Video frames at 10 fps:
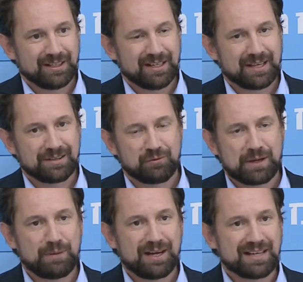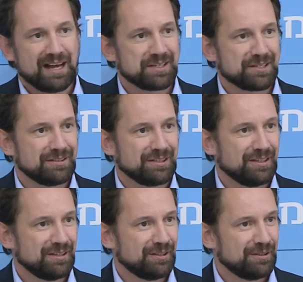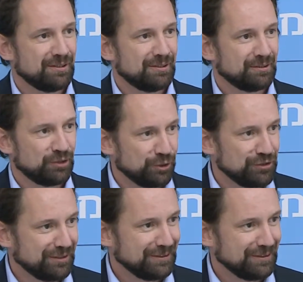And the rabbi answered, good.